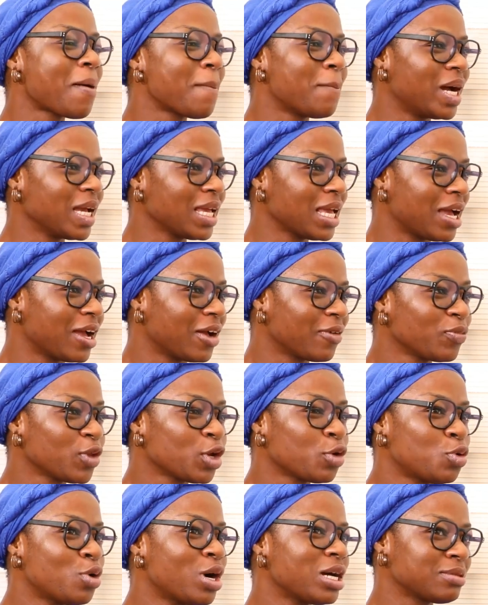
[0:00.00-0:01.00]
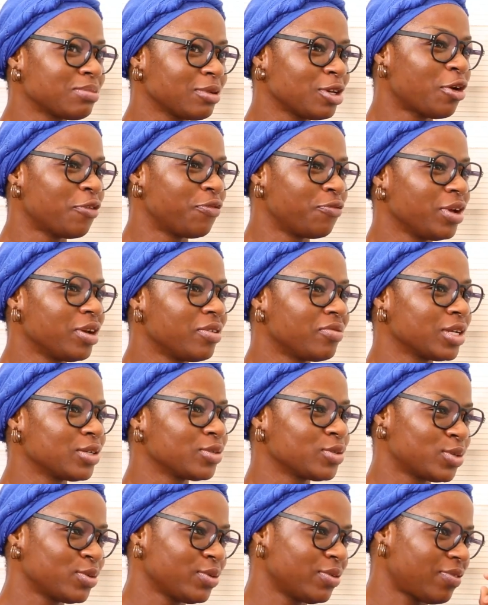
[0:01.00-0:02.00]
But yeah, who has been your
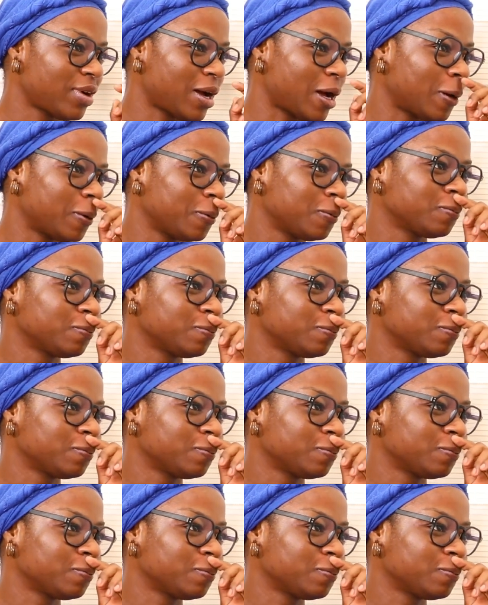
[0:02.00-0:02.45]
favorite so far?